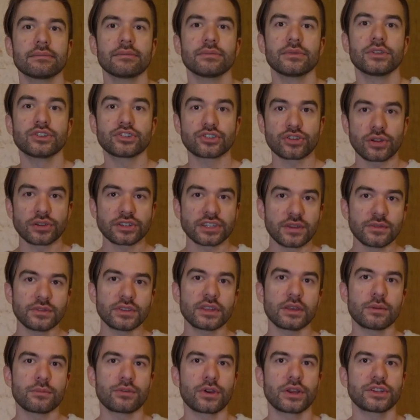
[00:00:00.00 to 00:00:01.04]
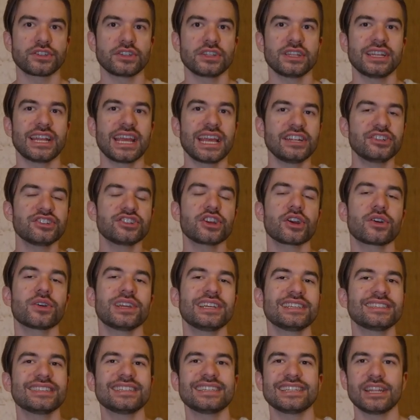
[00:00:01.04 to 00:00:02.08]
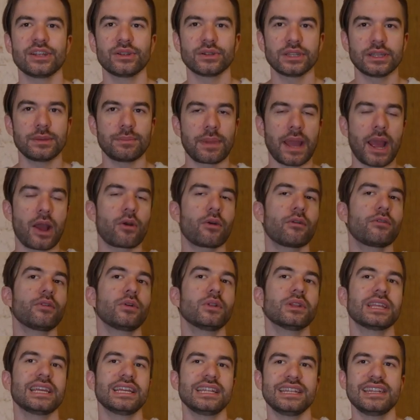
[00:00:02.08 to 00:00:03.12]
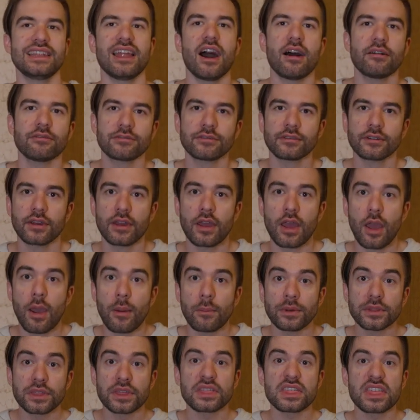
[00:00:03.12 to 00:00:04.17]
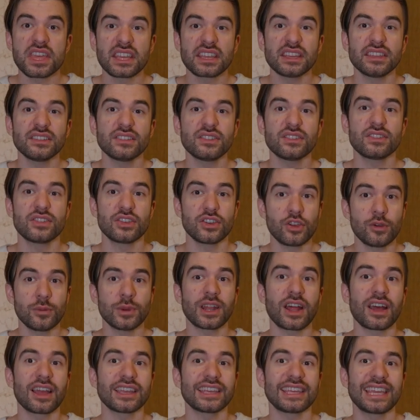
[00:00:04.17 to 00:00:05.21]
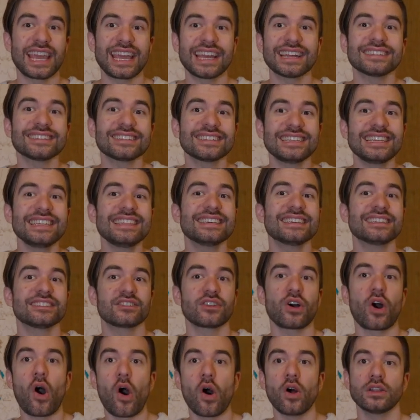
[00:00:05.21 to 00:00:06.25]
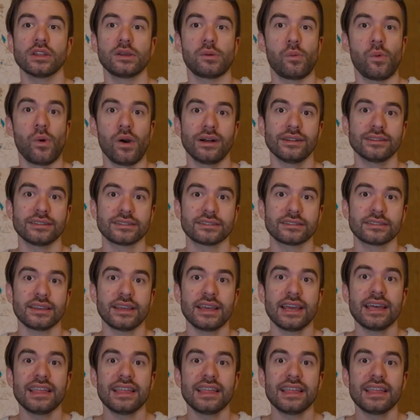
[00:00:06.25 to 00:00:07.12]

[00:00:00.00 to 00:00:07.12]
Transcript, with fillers: The chart gives the impression that HDR isn't nearly powerful enough. But the thing is, the human eye can't see this all at once.